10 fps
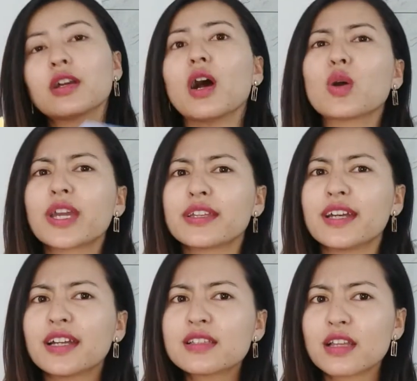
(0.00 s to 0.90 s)
Okay,
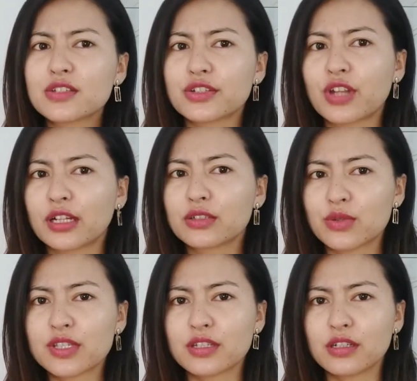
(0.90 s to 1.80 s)
that is such a tongue
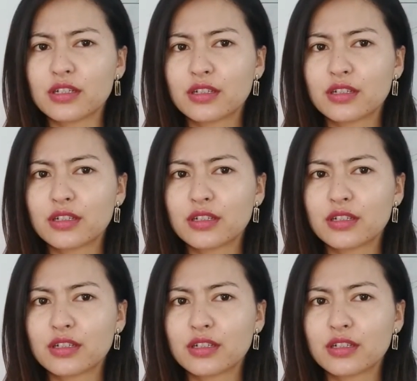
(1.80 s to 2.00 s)
twister.